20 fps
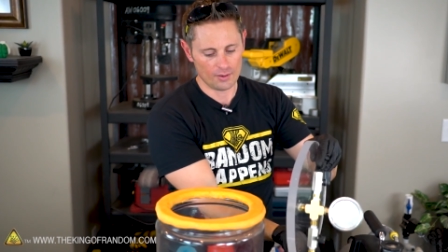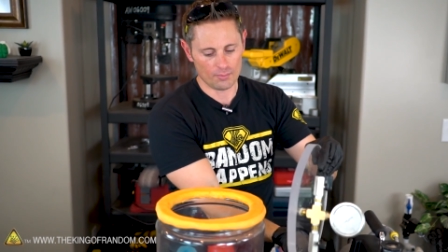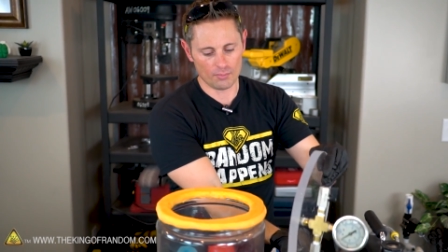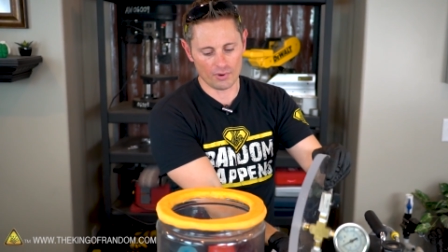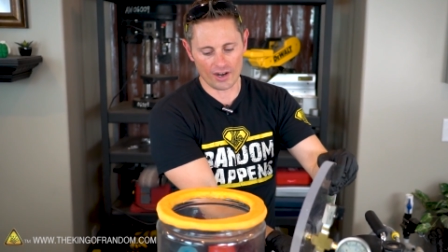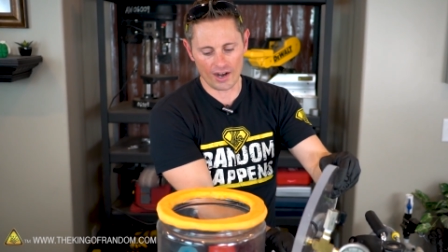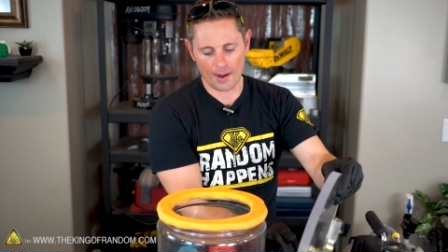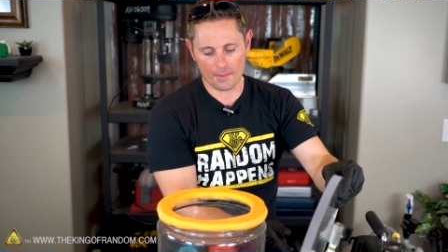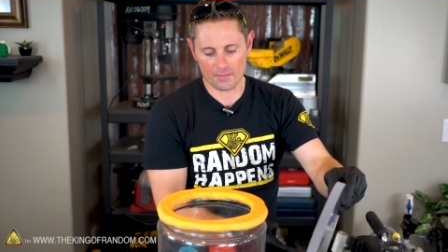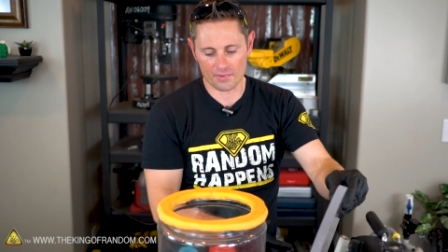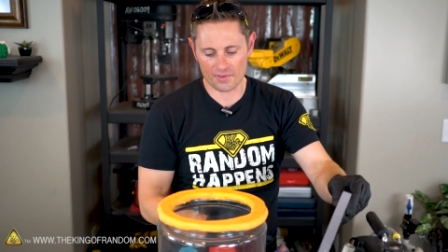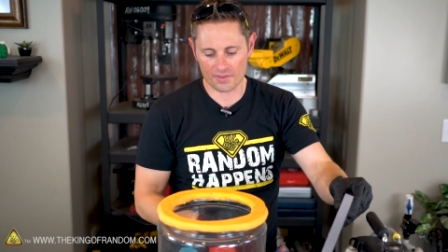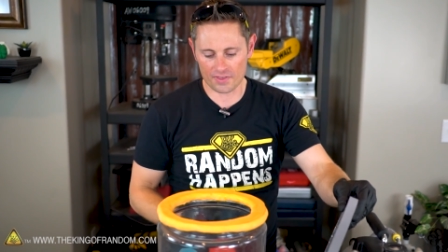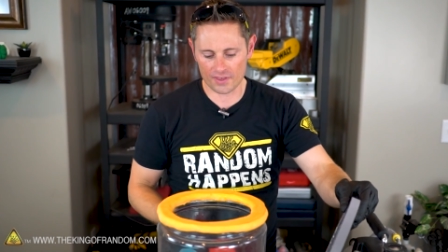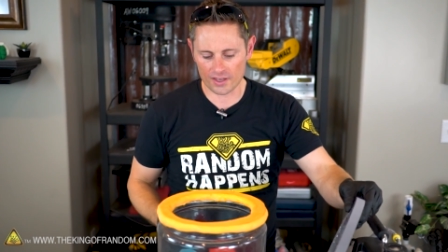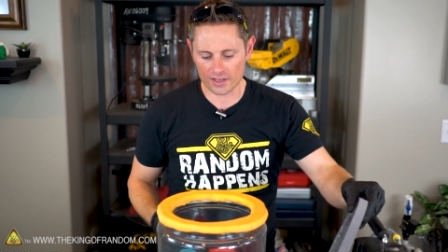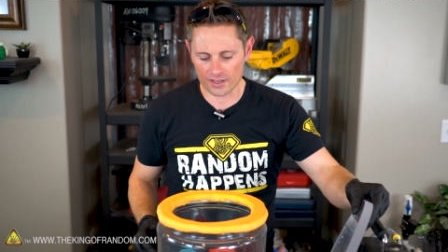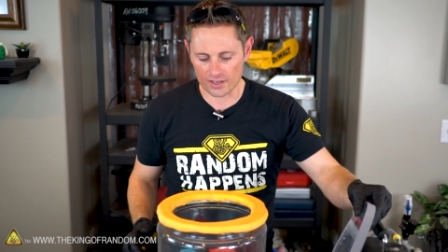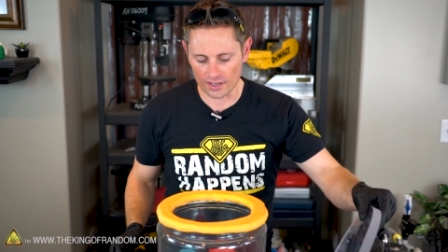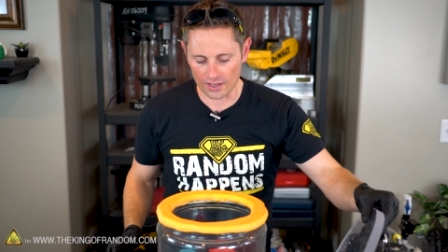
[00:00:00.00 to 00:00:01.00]
But I'm
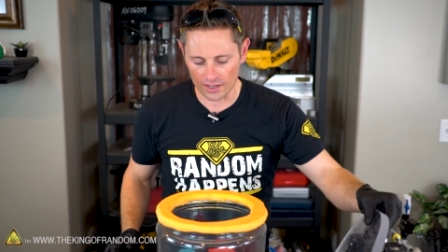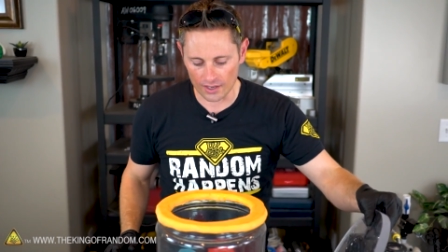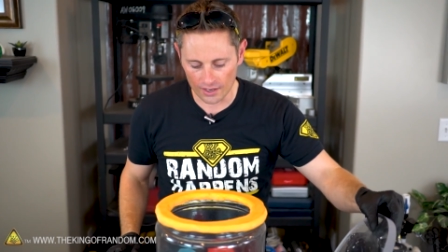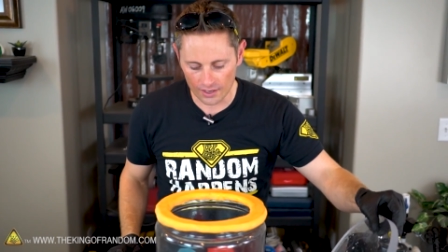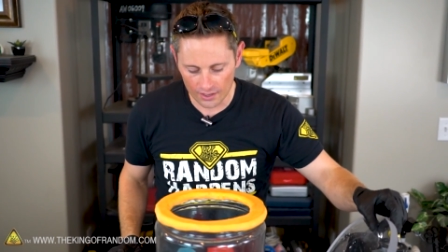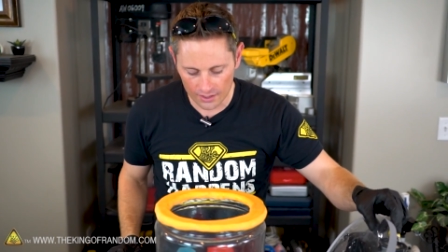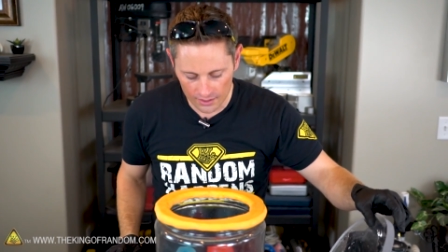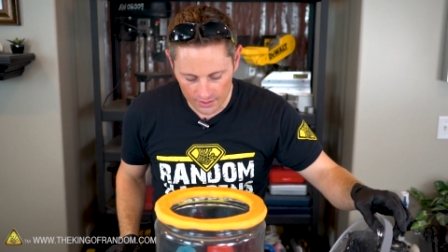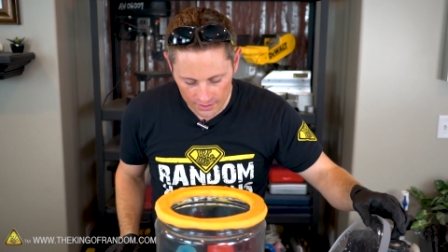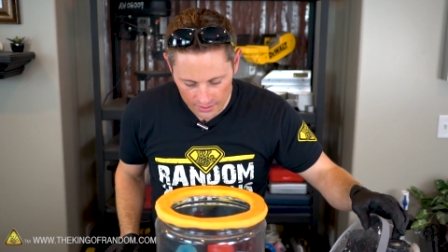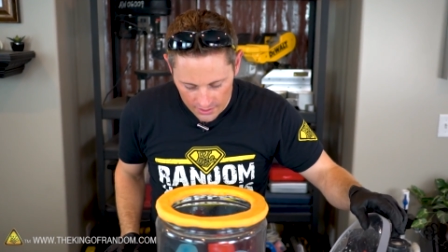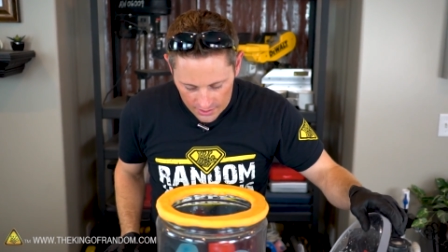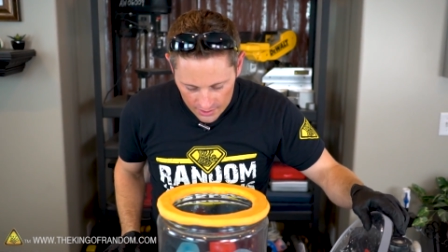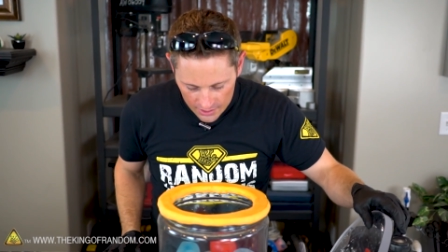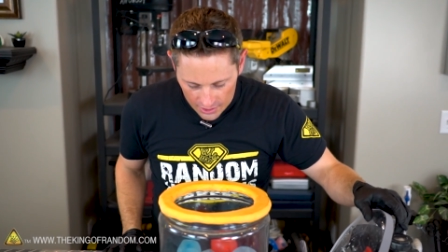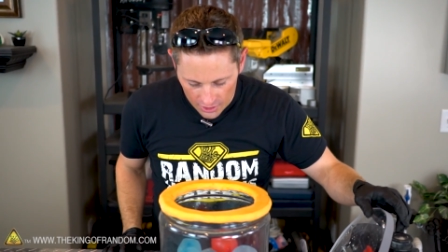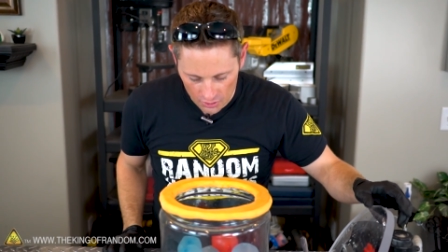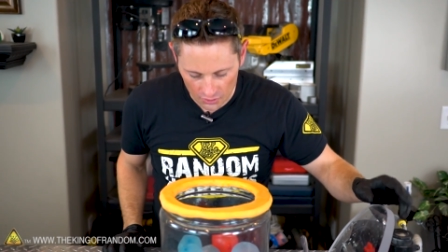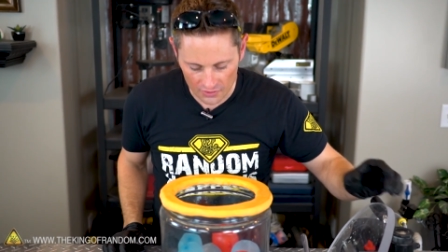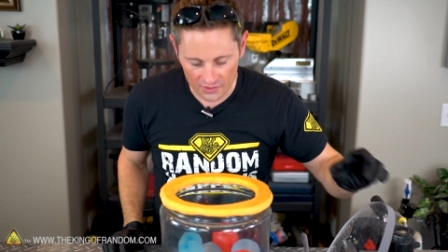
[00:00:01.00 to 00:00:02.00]
thinking,
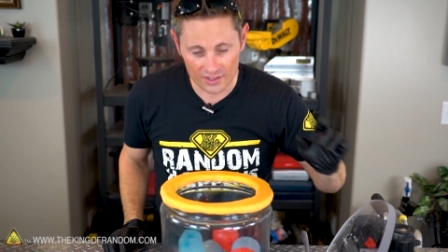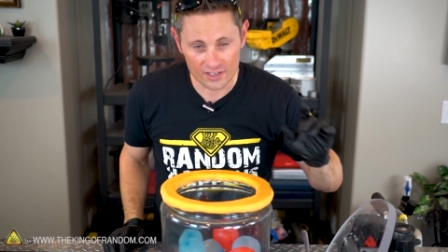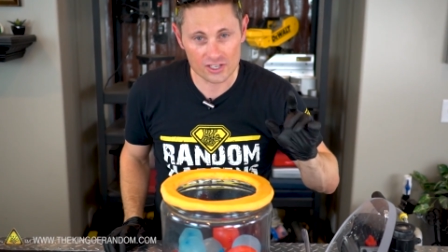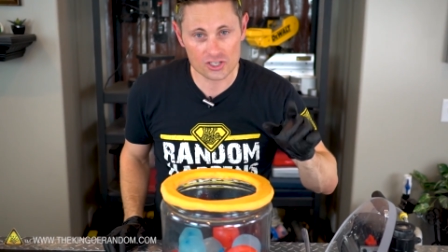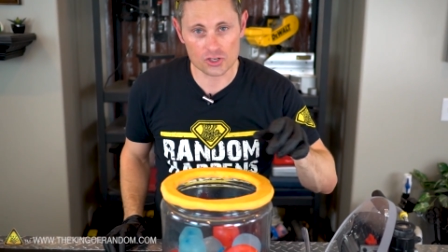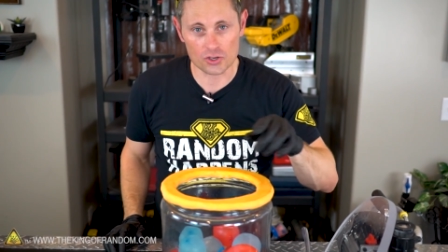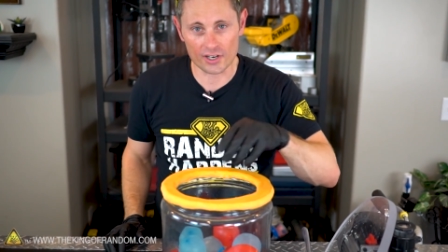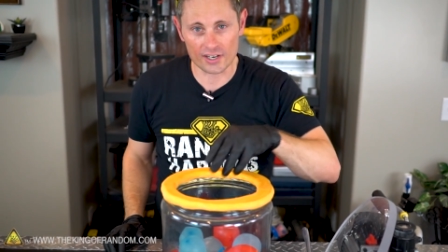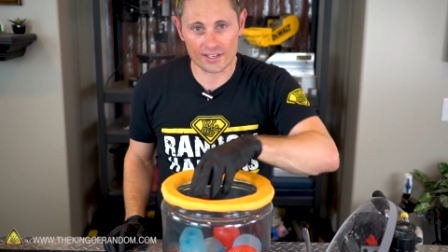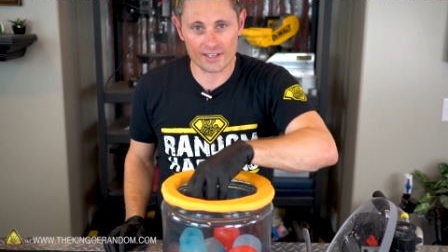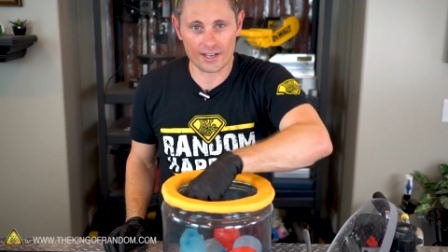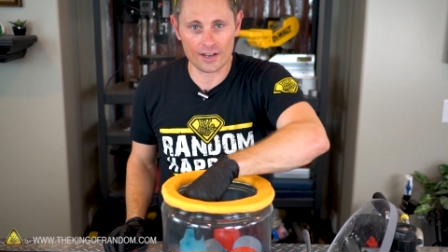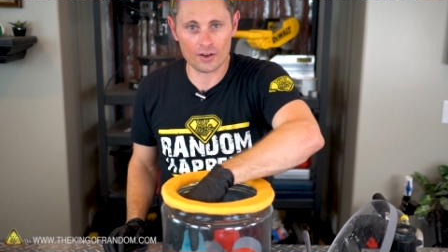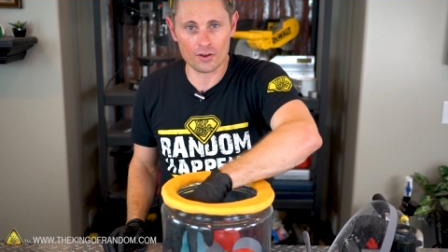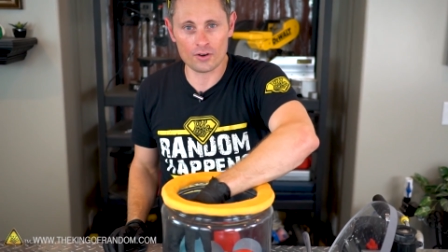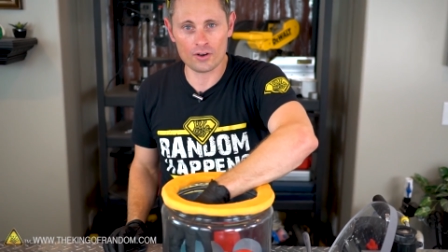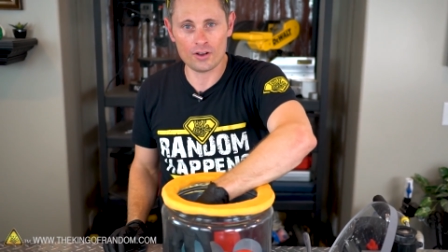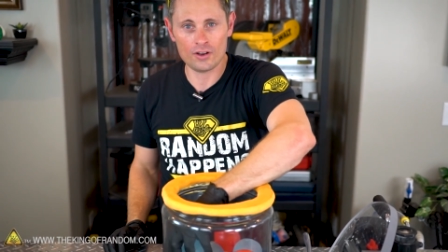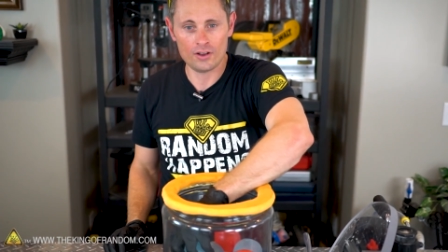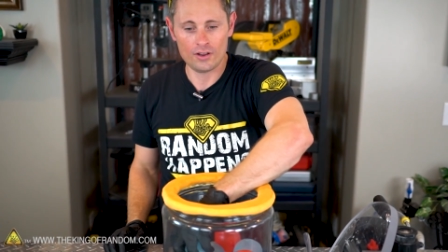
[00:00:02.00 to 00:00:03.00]
you know, did these shrink
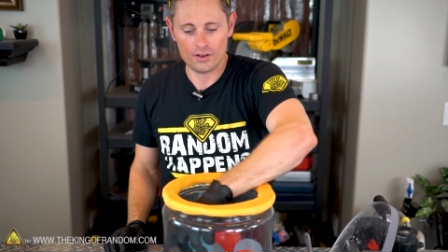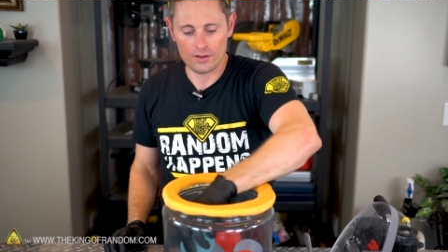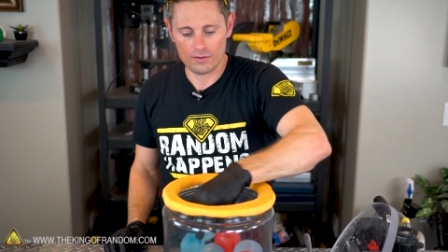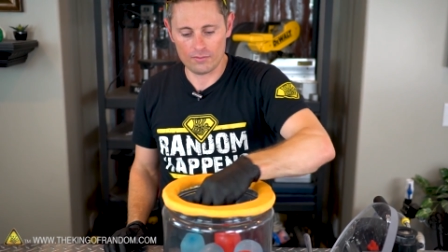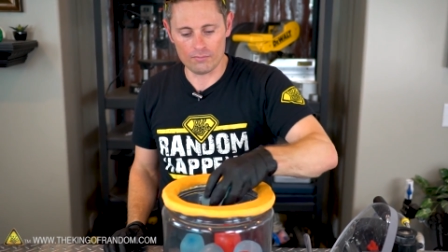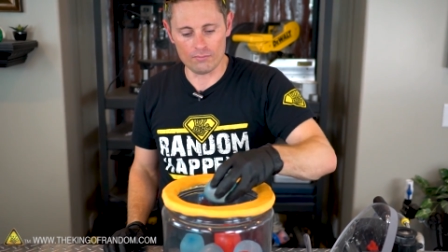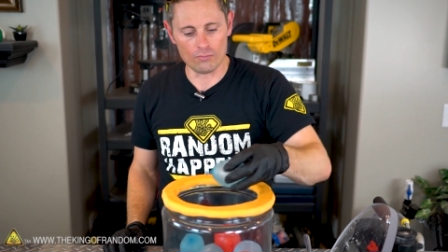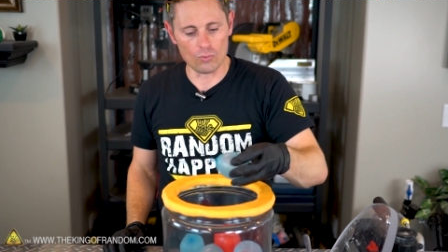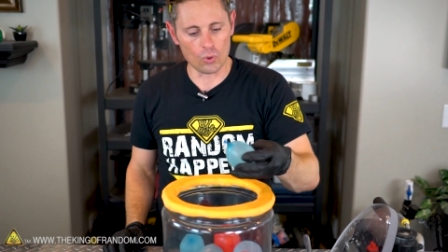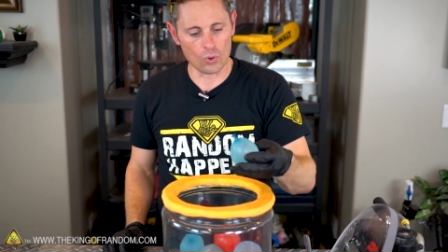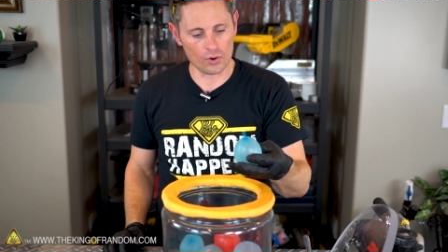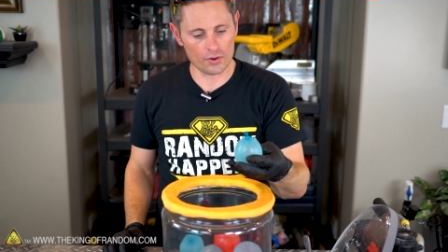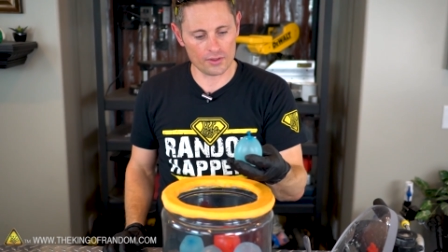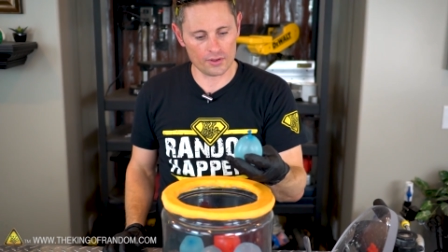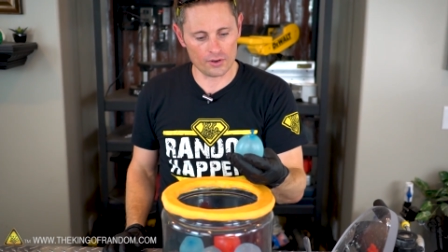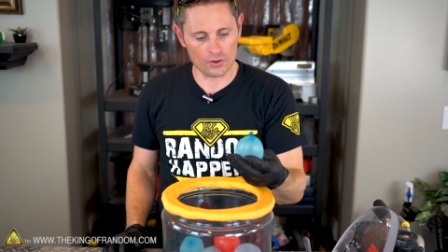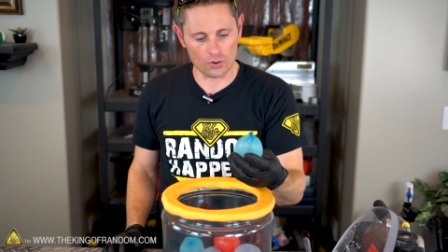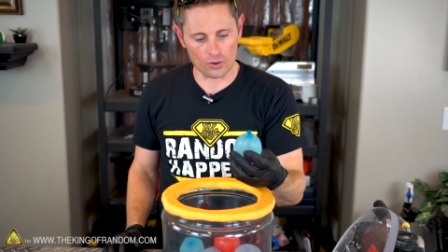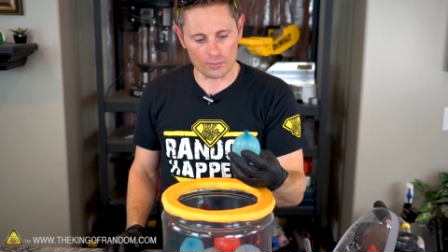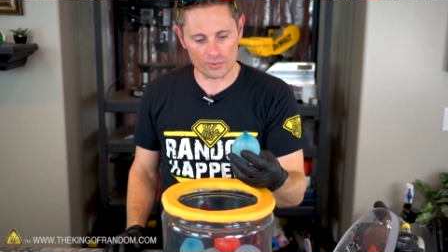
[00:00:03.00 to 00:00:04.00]
down more
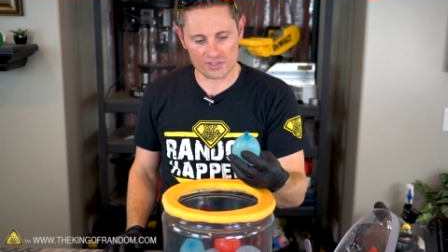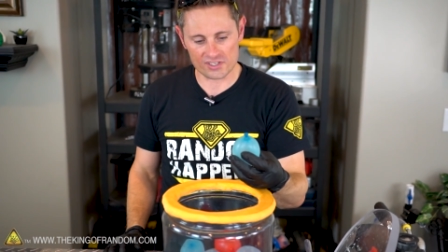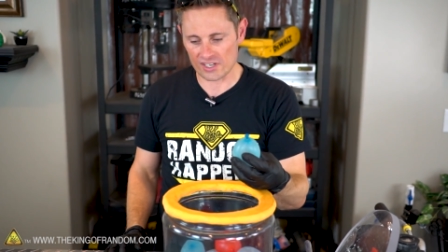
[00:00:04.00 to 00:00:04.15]
than normal